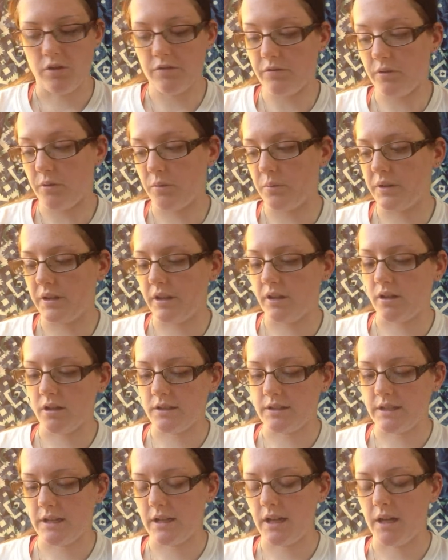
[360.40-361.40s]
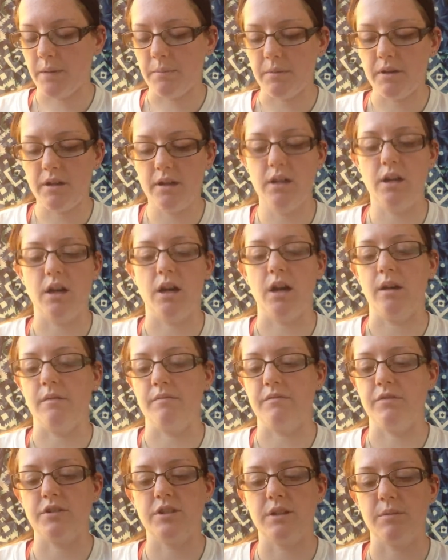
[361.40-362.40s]
a really long time.
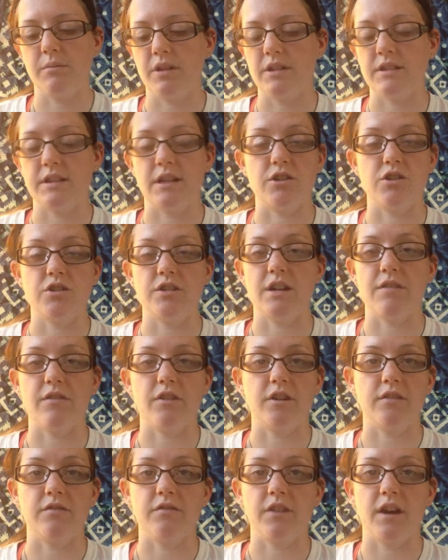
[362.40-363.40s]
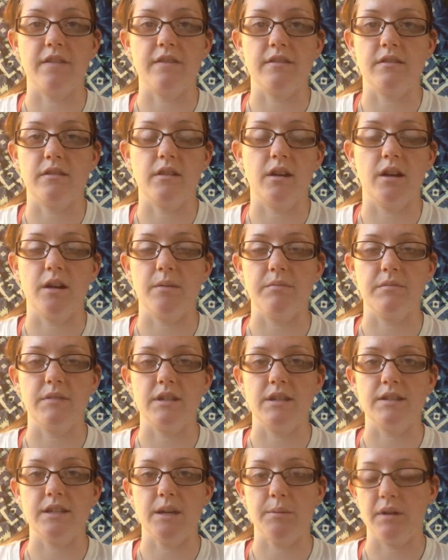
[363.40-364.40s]
For some reason, I just never can find
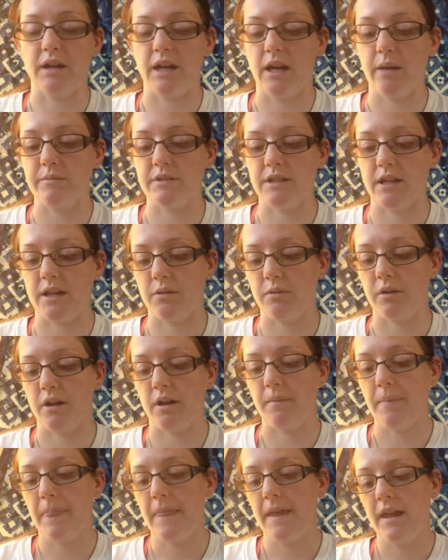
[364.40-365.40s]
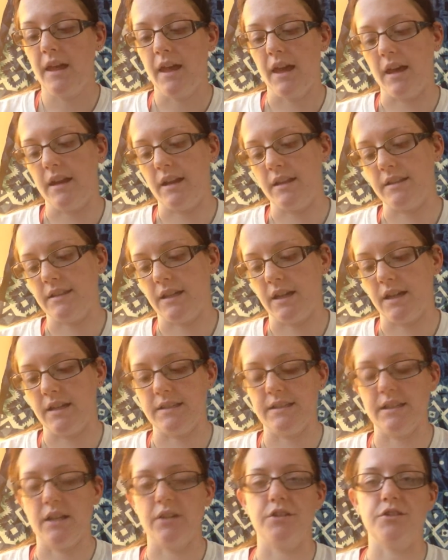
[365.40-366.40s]
these type of games anywhere. And it's
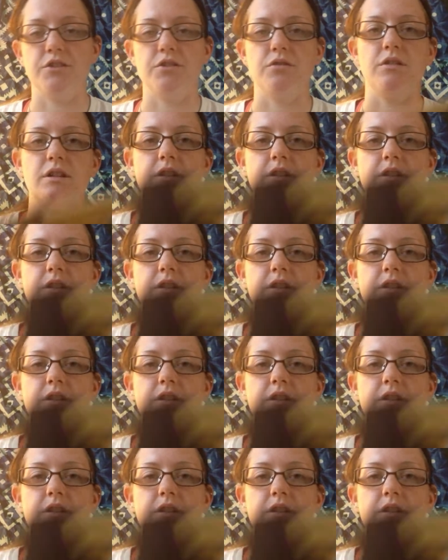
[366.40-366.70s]
Zelda 2: